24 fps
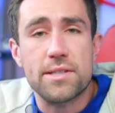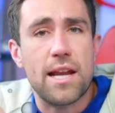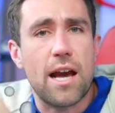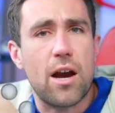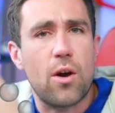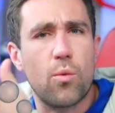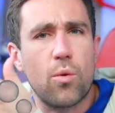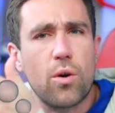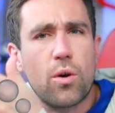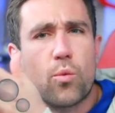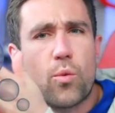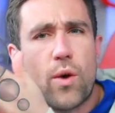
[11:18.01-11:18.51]
now
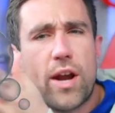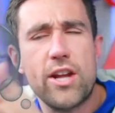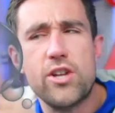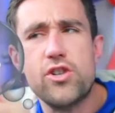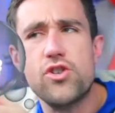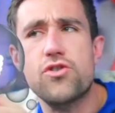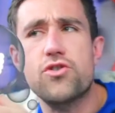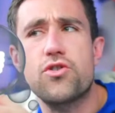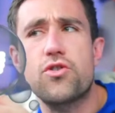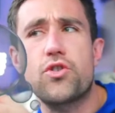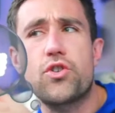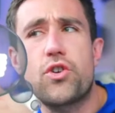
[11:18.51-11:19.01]
where
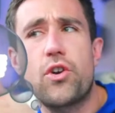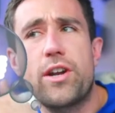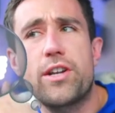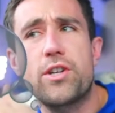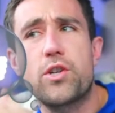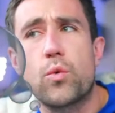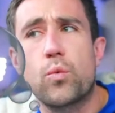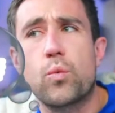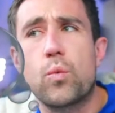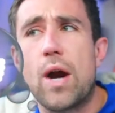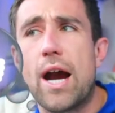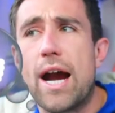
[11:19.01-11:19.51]
wages are starting
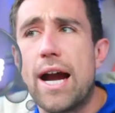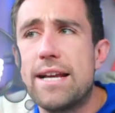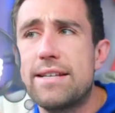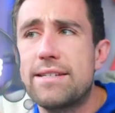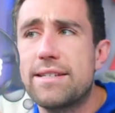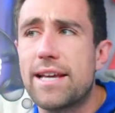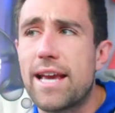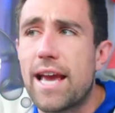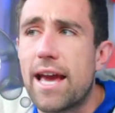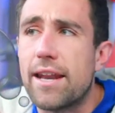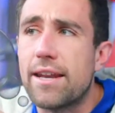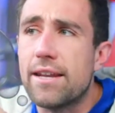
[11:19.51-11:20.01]
to rise
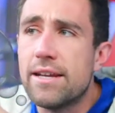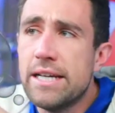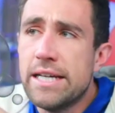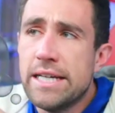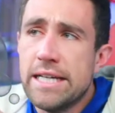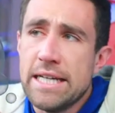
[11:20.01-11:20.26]
again.